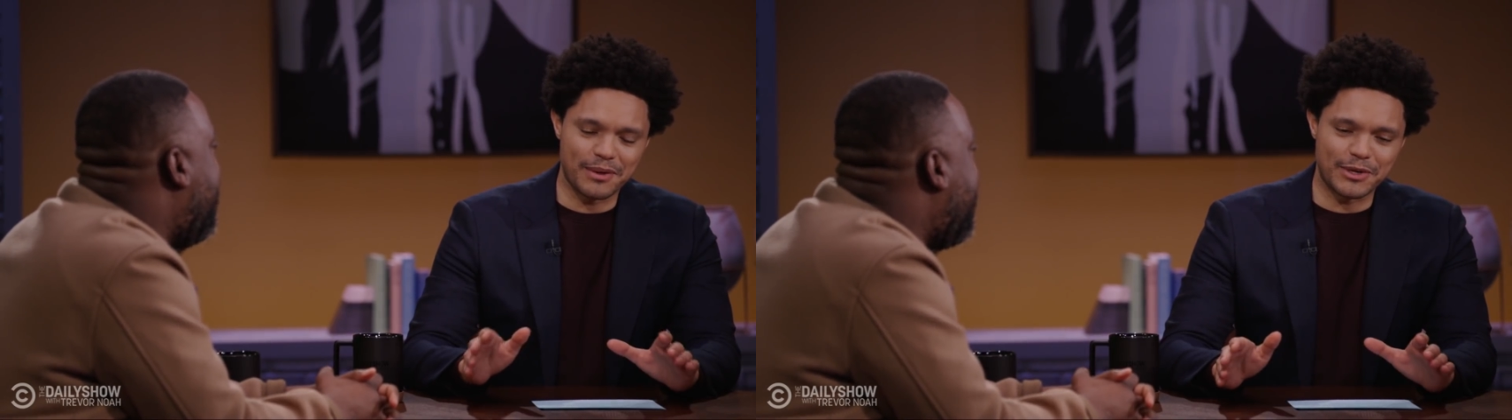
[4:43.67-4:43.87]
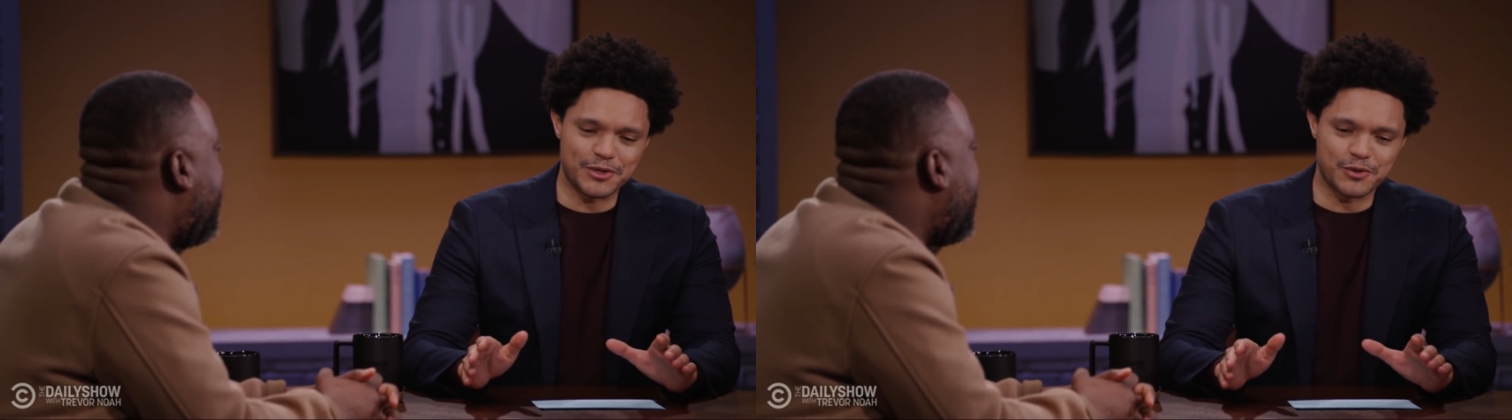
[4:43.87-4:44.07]

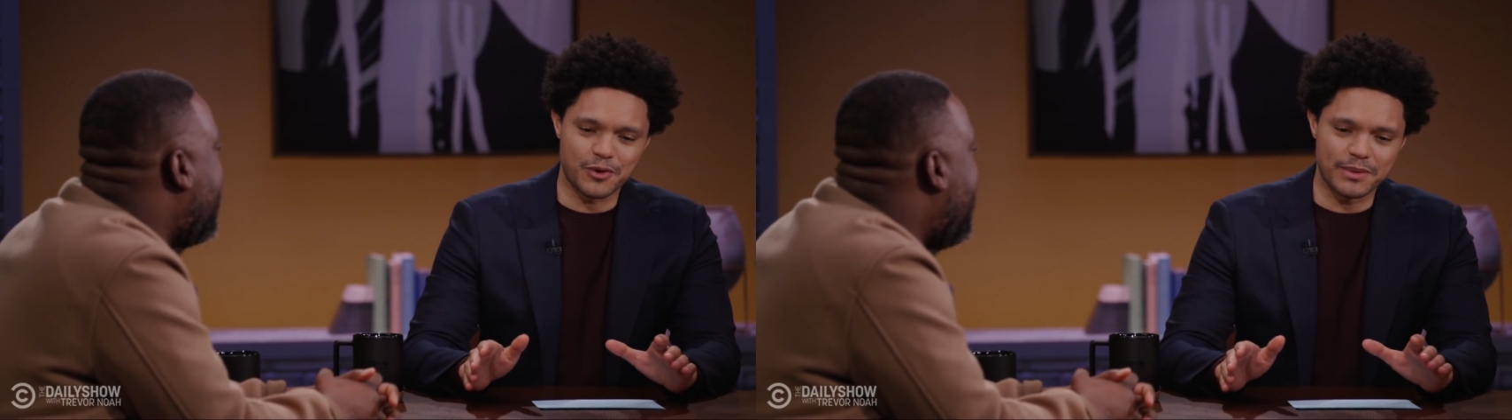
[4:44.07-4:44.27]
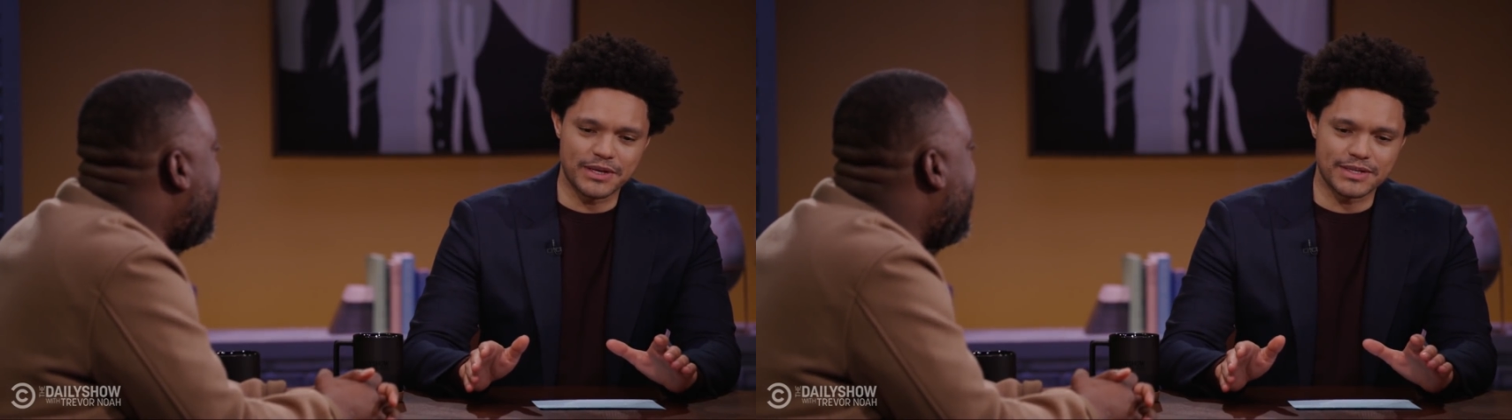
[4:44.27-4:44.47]
about your
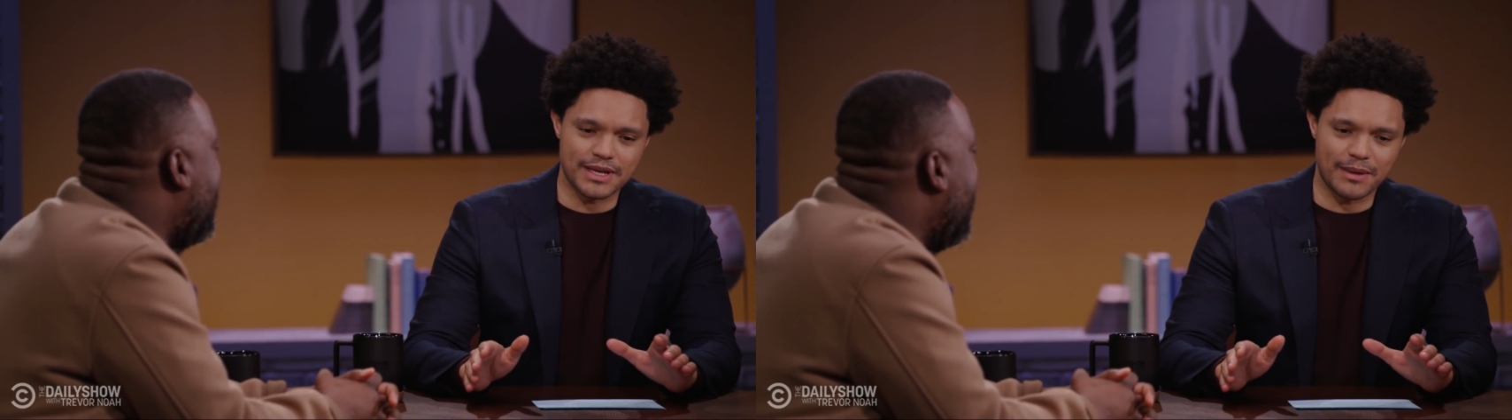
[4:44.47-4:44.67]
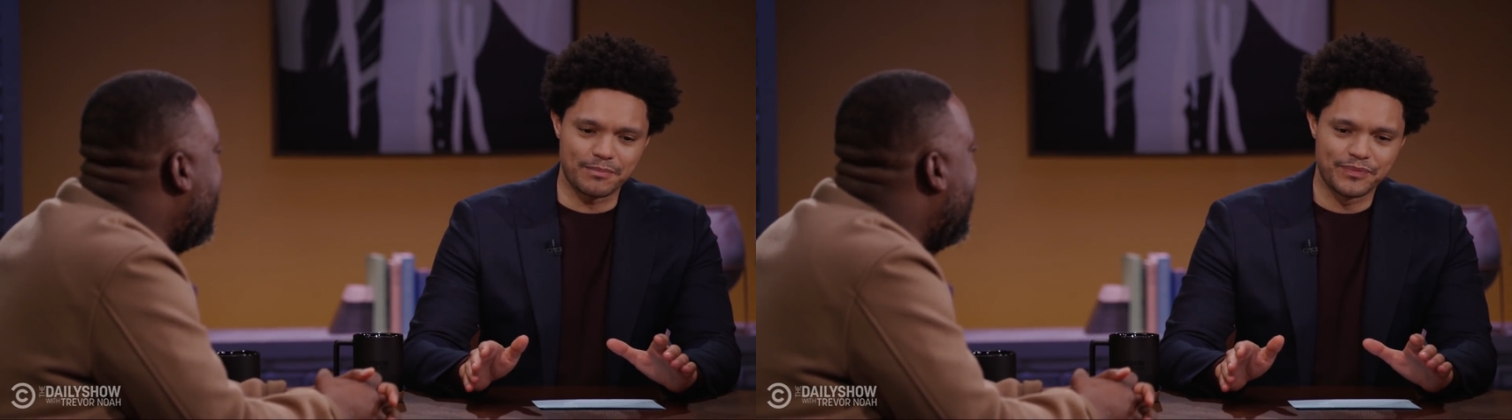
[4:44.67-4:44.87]
story because
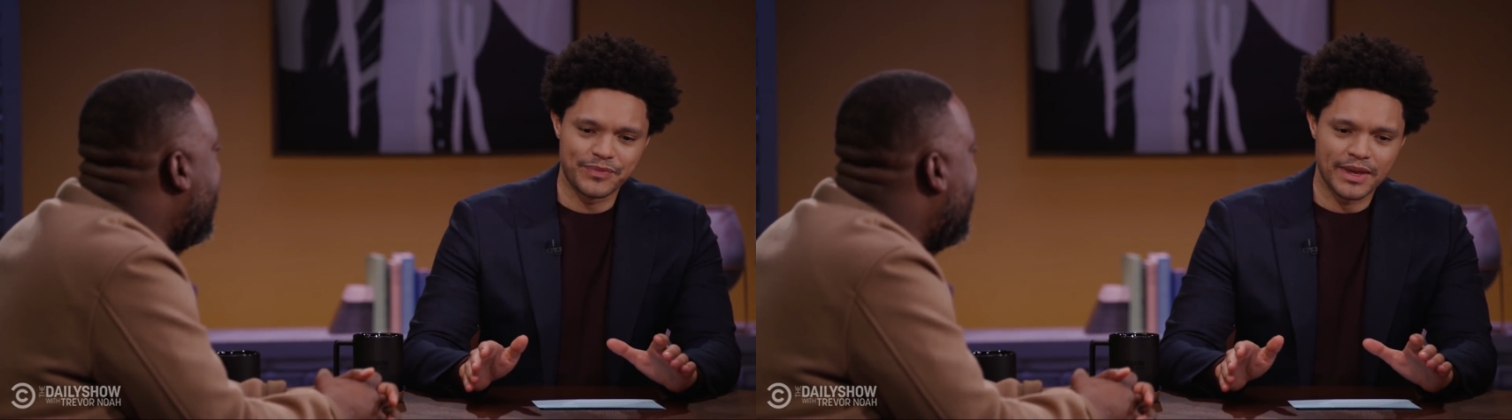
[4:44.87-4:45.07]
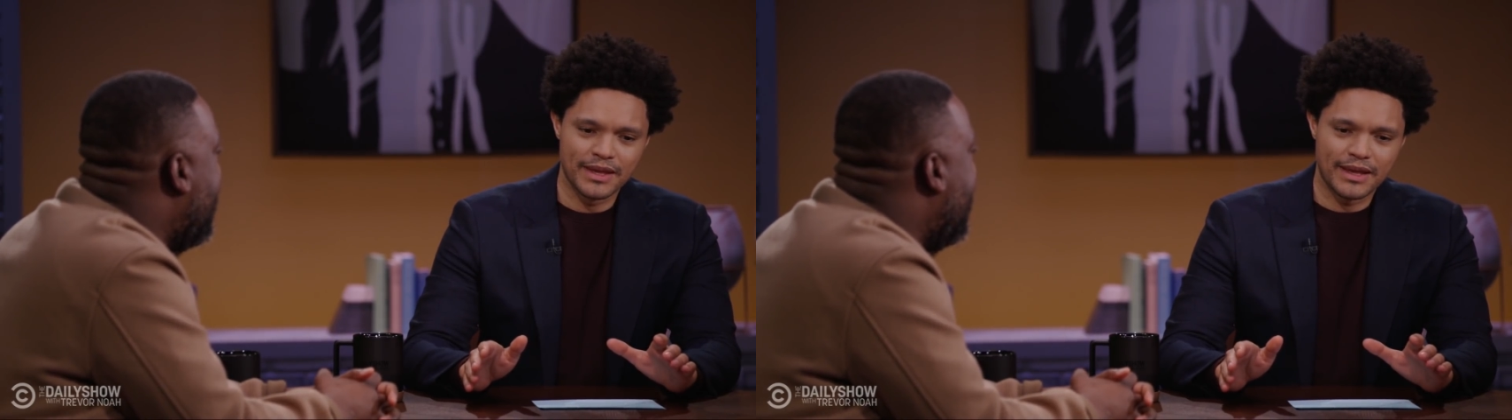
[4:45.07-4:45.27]

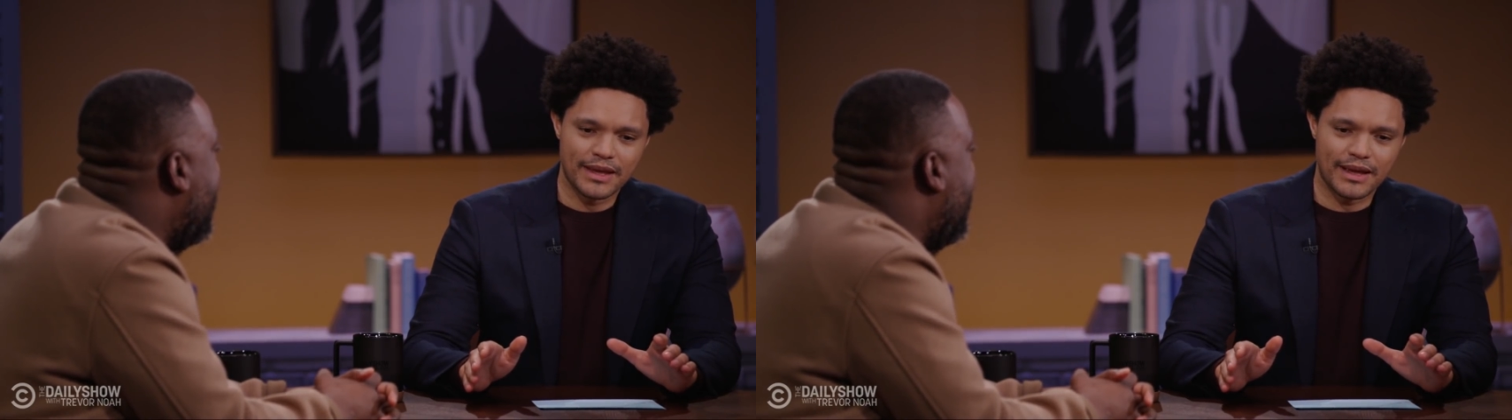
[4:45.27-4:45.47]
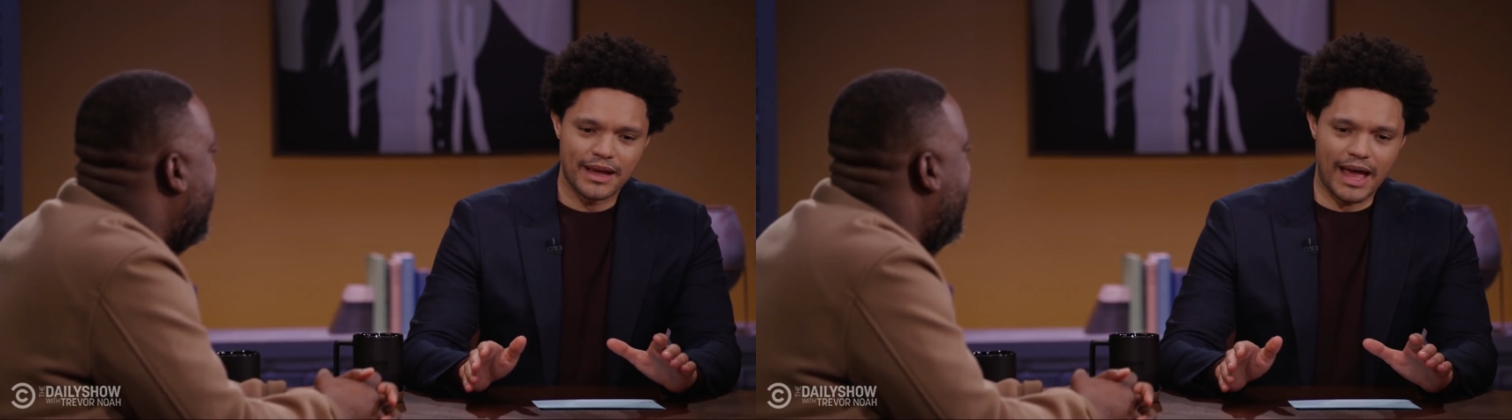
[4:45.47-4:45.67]

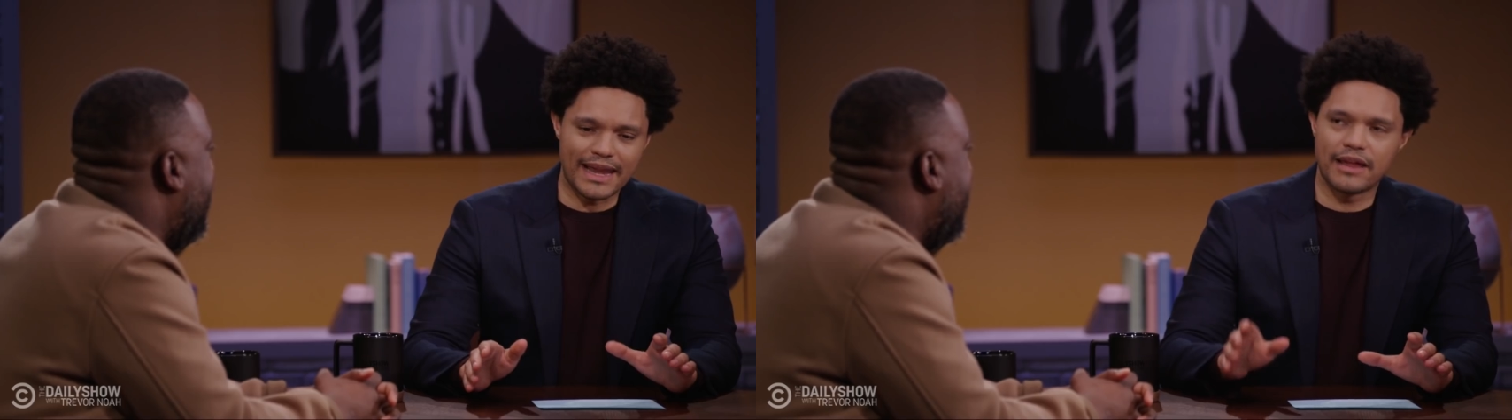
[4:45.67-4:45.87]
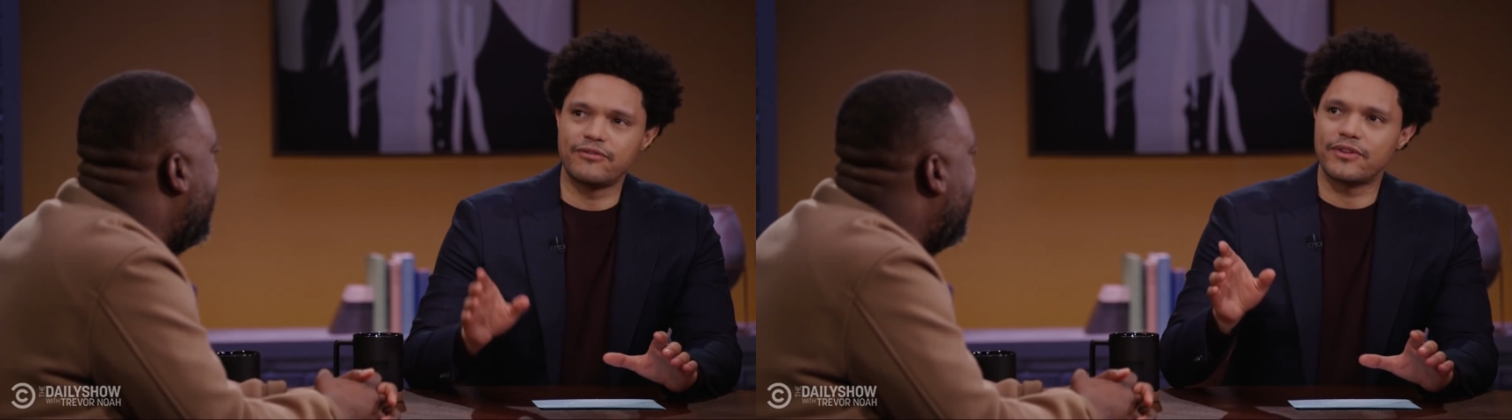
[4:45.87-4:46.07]
I
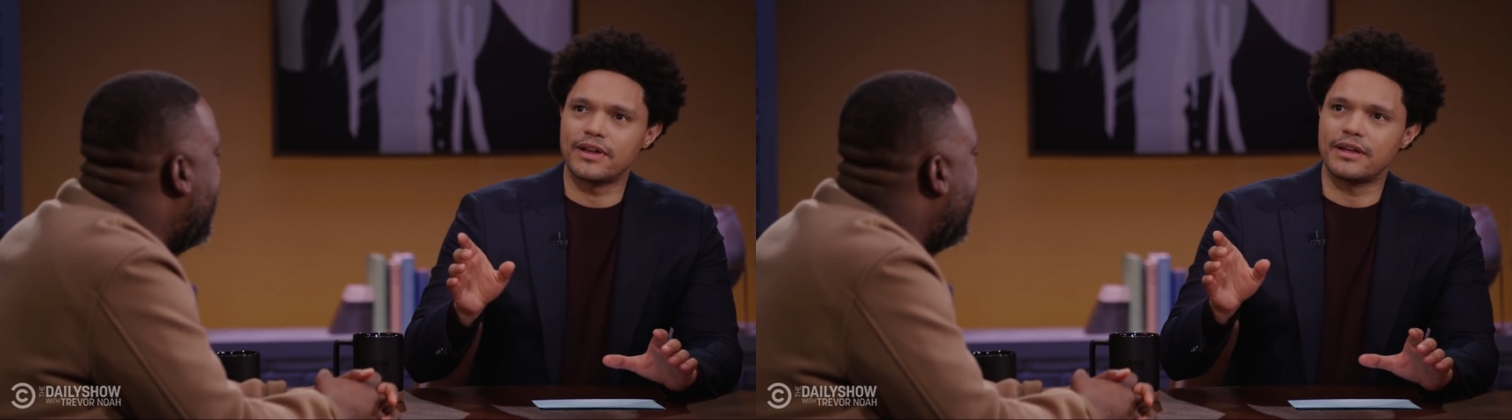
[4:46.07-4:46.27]
love